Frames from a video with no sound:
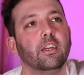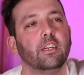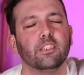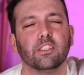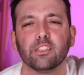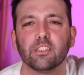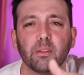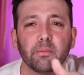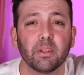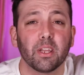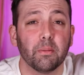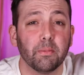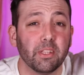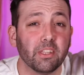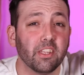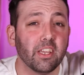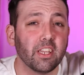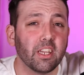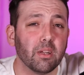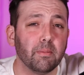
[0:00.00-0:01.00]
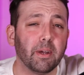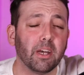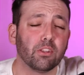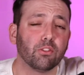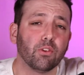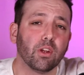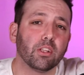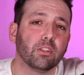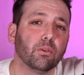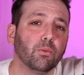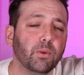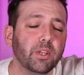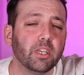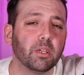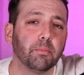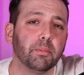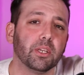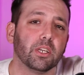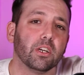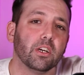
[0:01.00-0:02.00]
Just something I've been thinking about throughout the
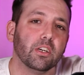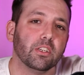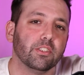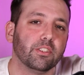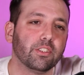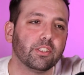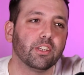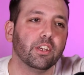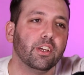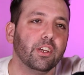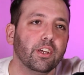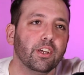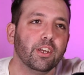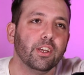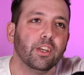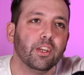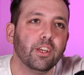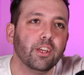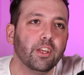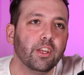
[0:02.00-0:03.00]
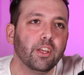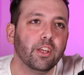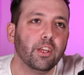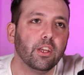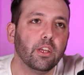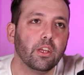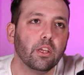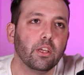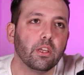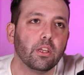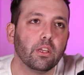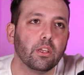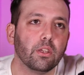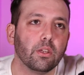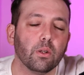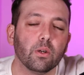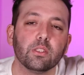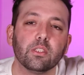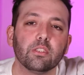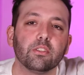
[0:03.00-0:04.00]
week because, you
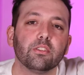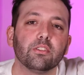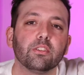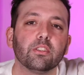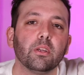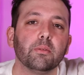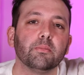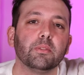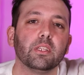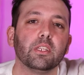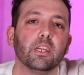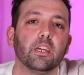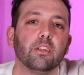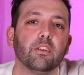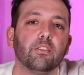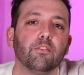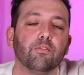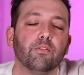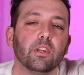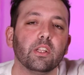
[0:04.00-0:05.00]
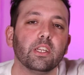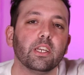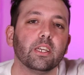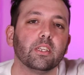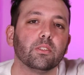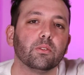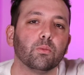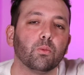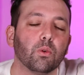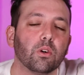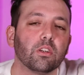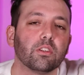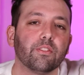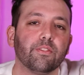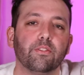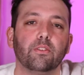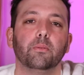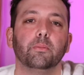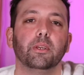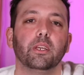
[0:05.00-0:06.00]
know what, this is something that really has worked
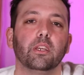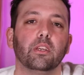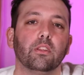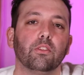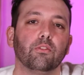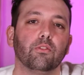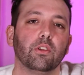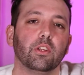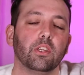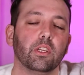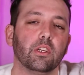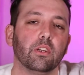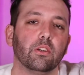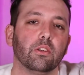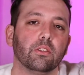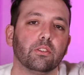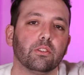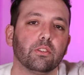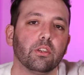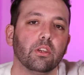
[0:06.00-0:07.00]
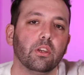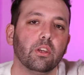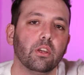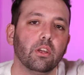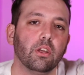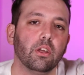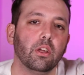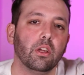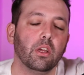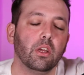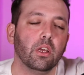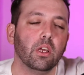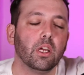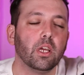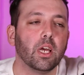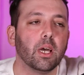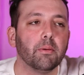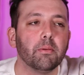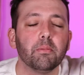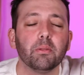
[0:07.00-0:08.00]
for me through the years.
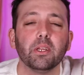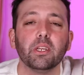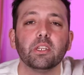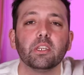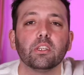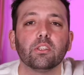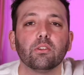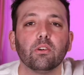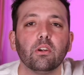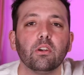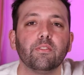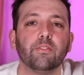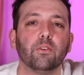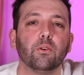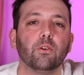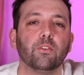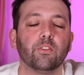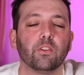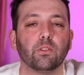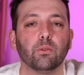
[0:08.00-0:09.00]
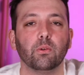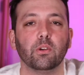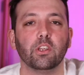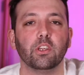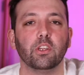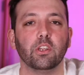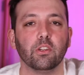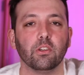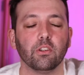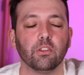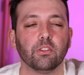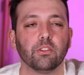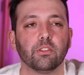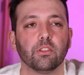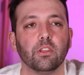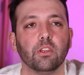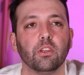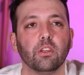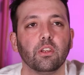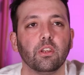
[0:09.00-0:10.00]
I've been playing the guitar for over 20 years.